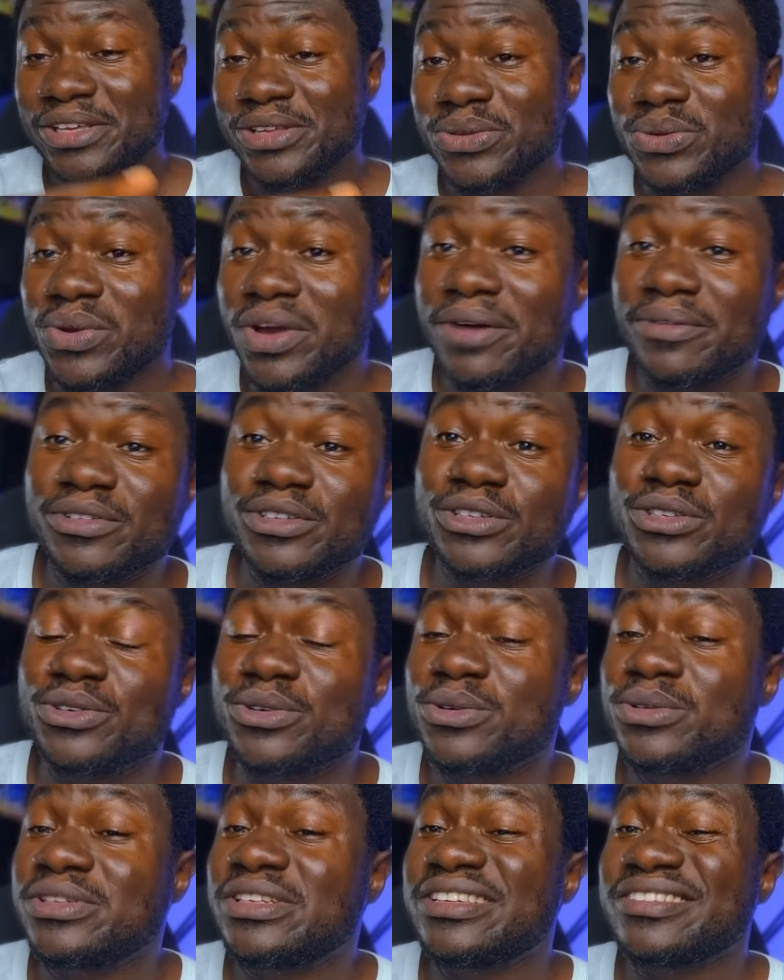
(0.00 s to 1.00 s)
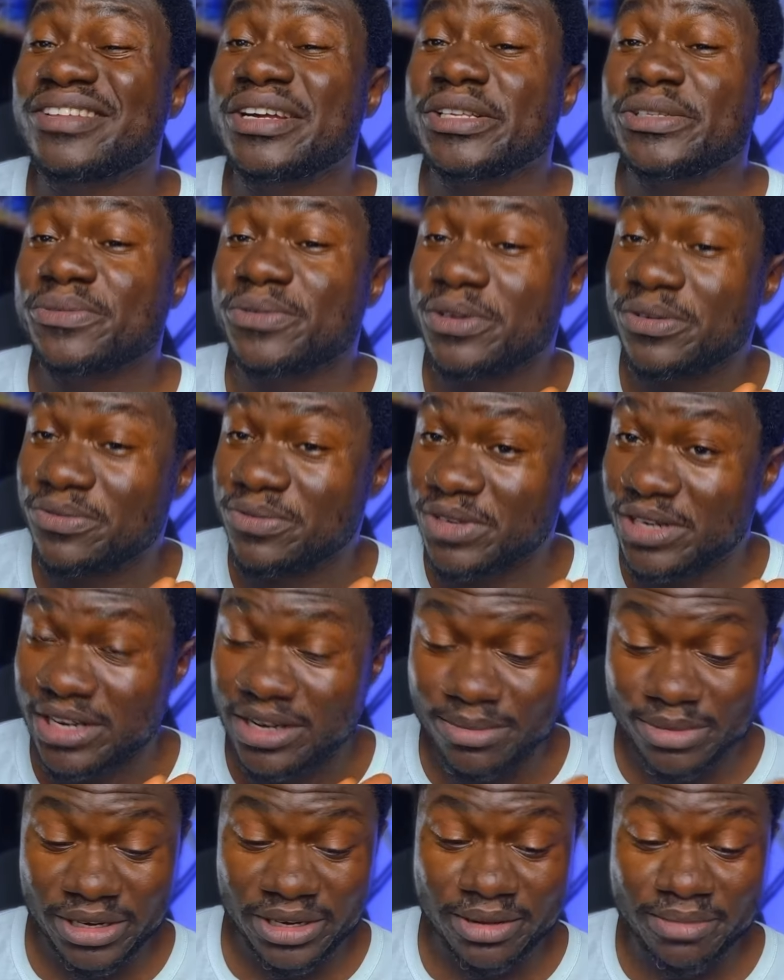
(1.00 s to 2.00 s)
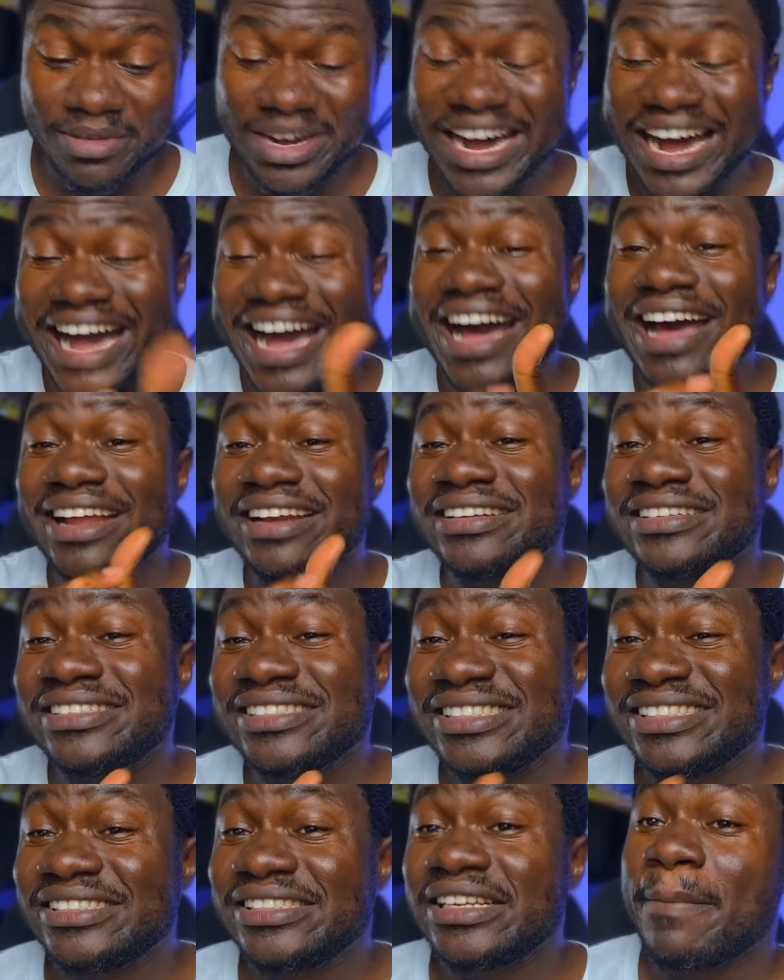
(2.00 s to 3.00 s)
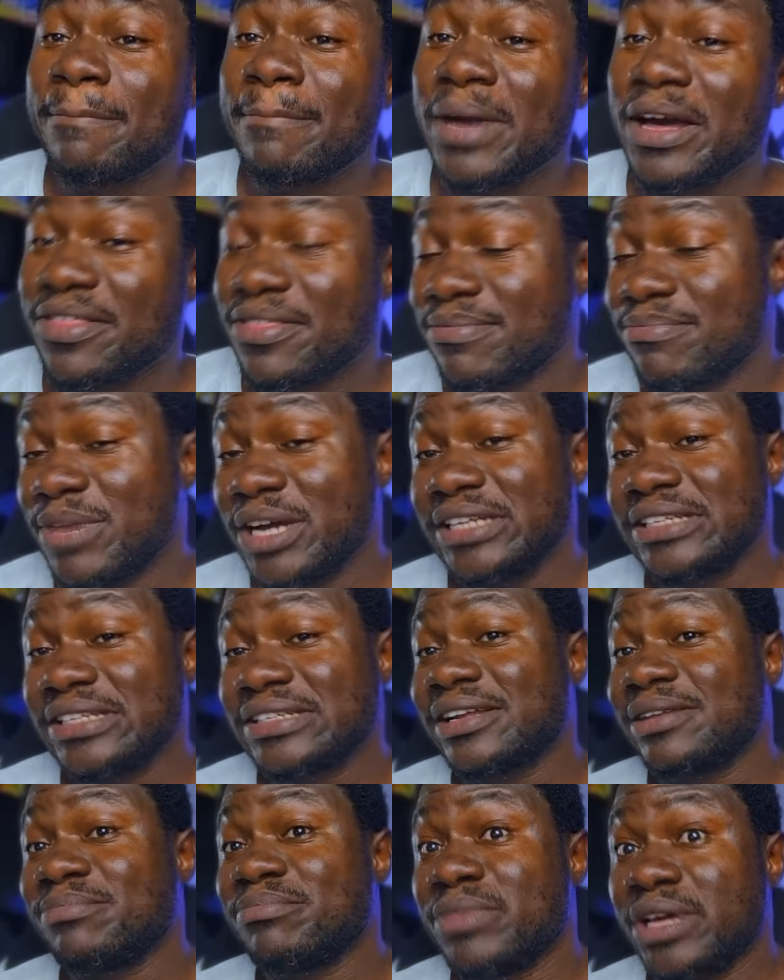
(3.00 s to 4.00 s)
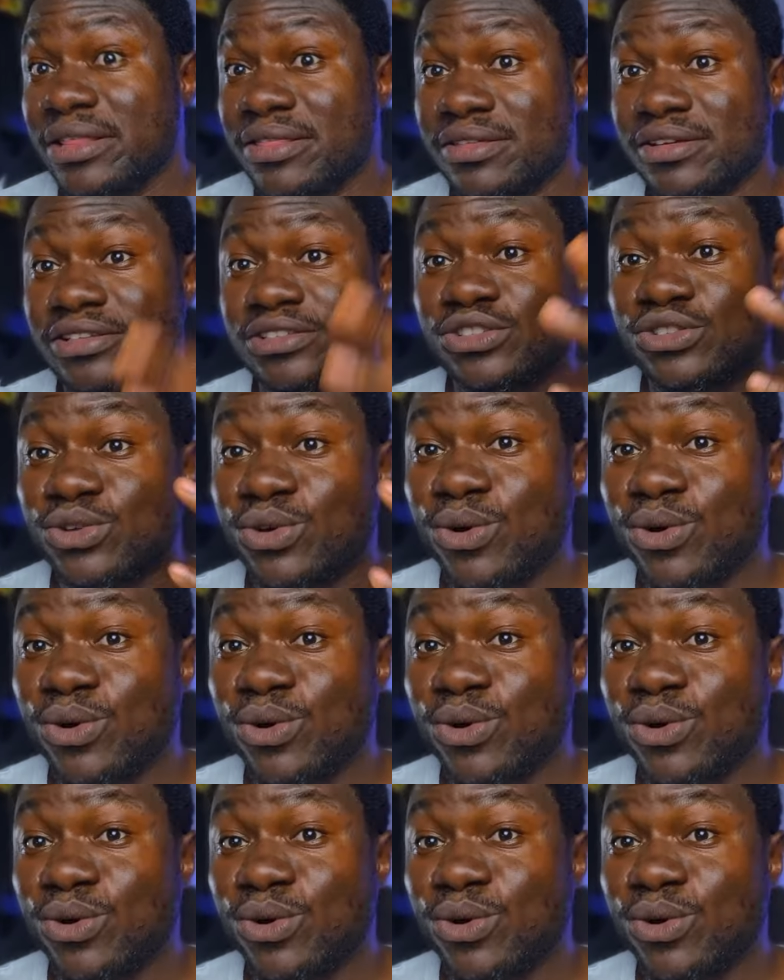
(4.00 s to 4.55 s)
You have to do transport phenomenon and mathematical methods,